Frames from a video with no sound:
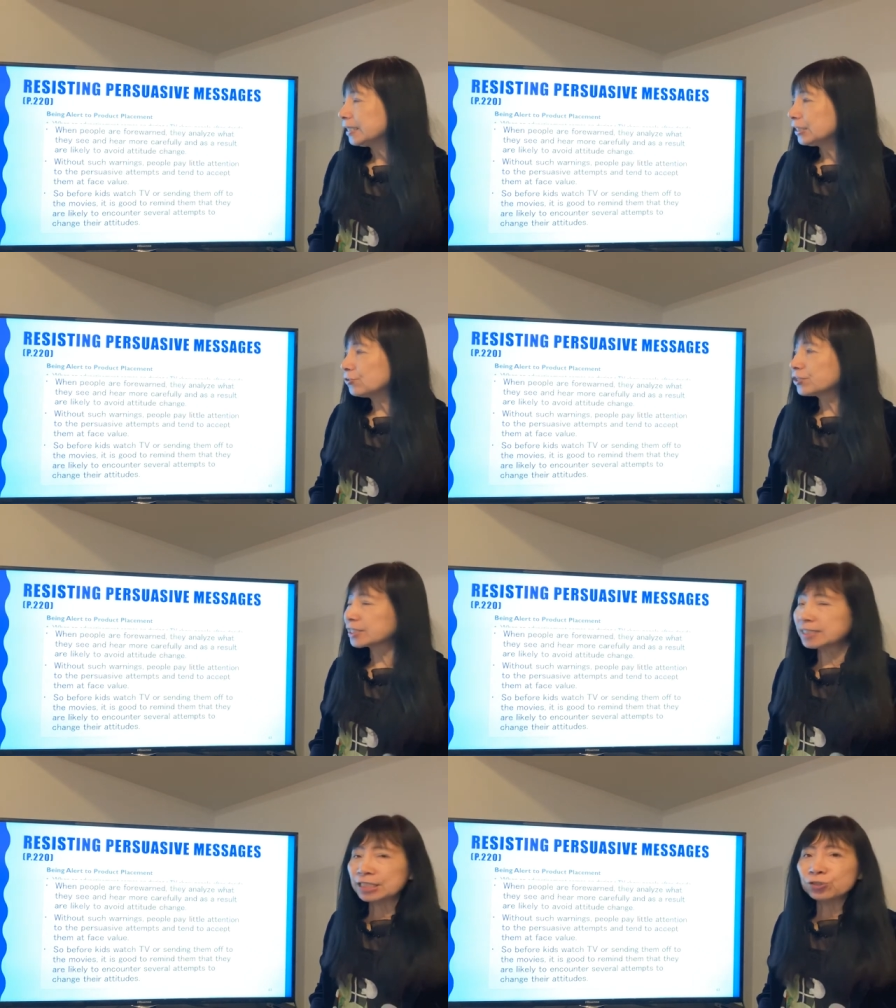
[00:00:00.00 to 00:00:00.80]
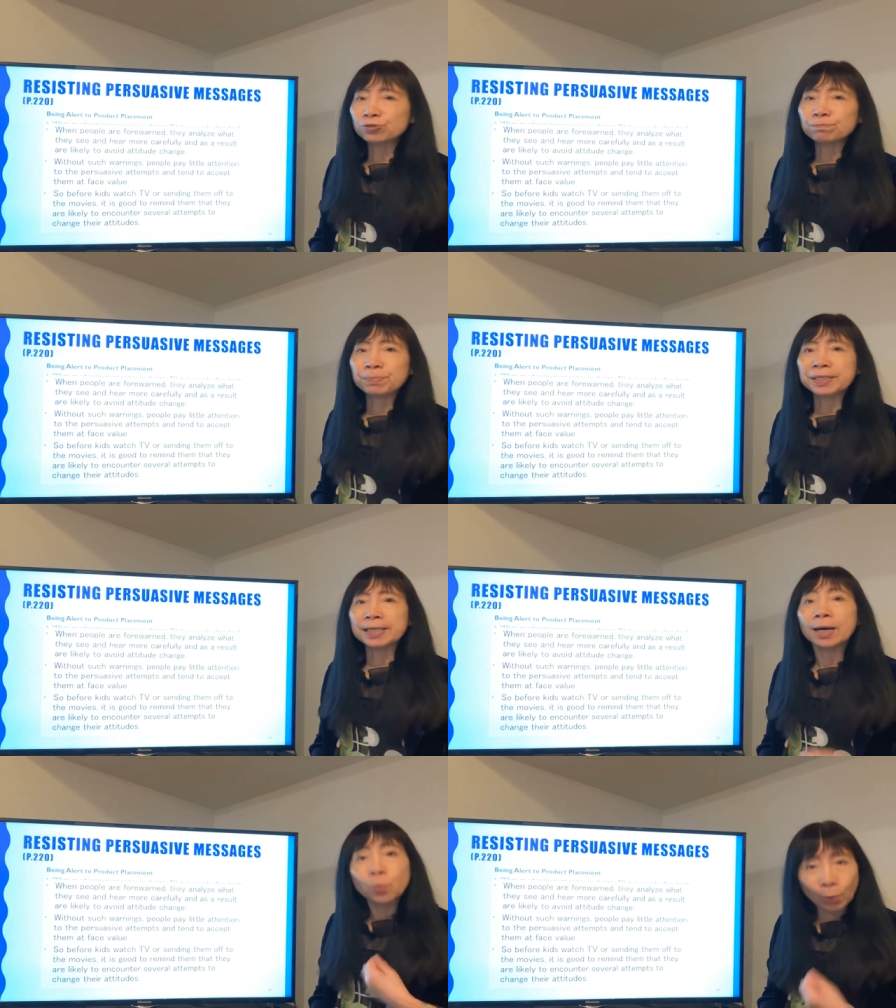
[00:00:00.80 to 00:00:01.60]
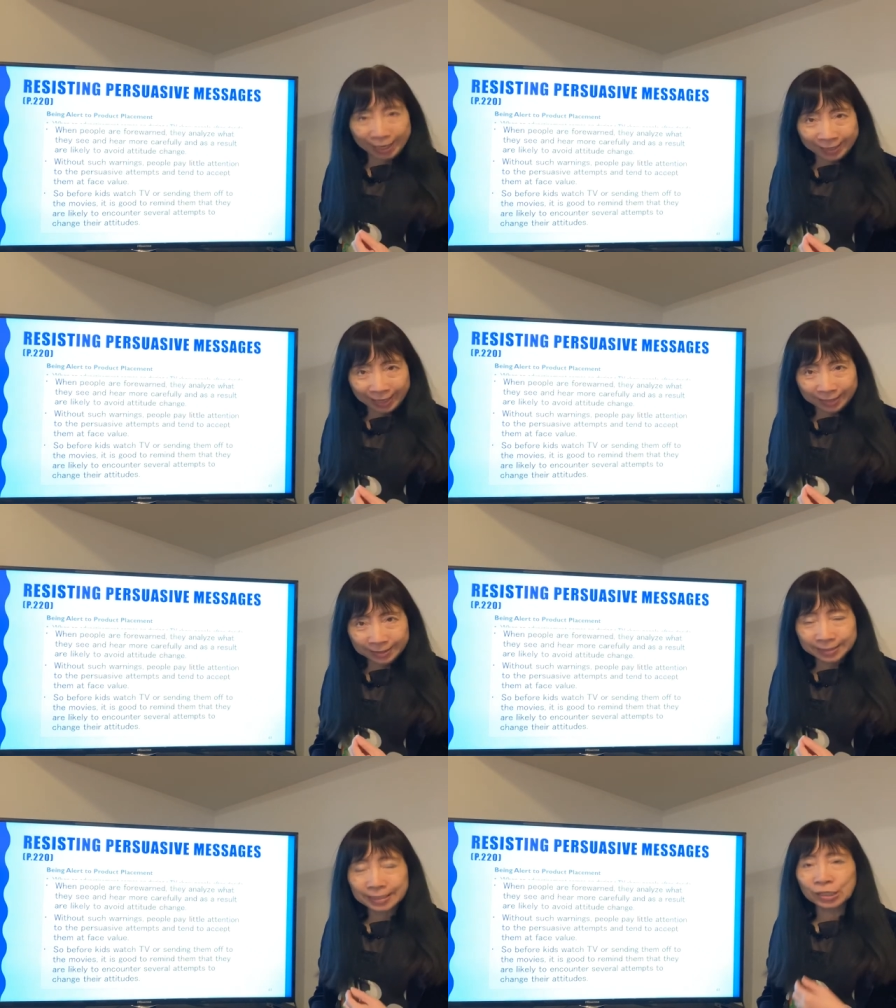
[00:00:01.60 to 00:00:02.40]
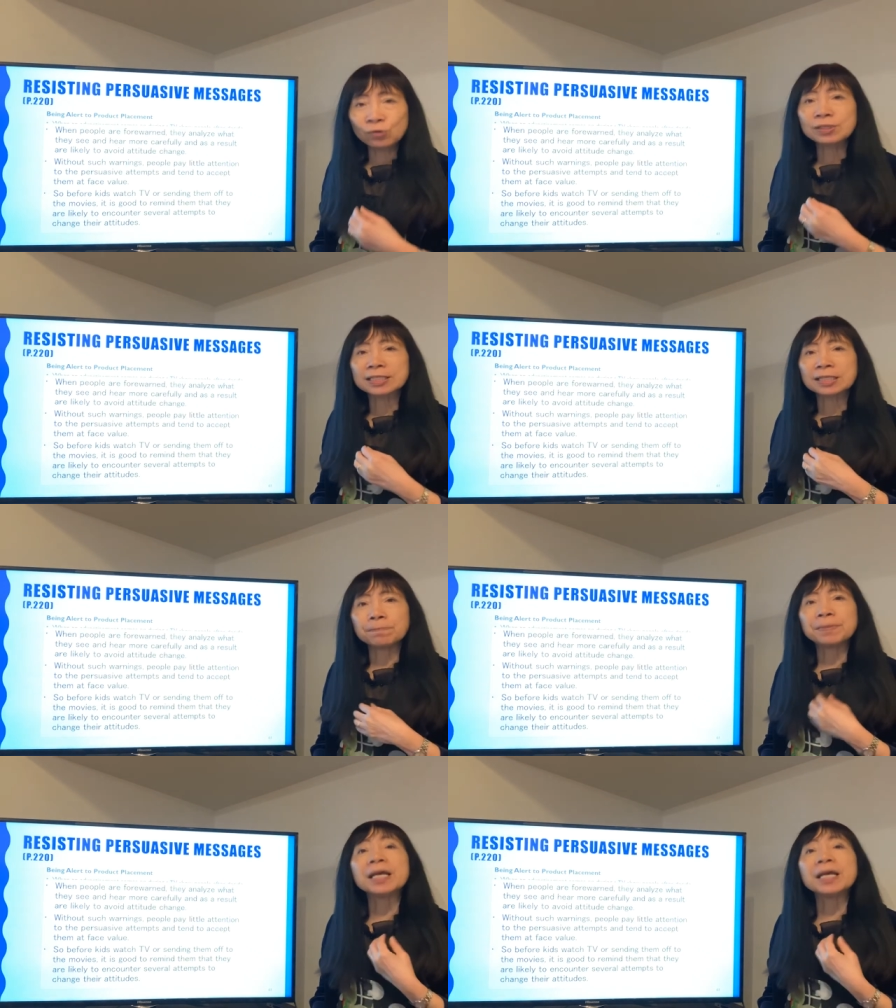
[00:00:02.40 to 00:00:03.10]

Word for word: you just need to be aware that you just need to be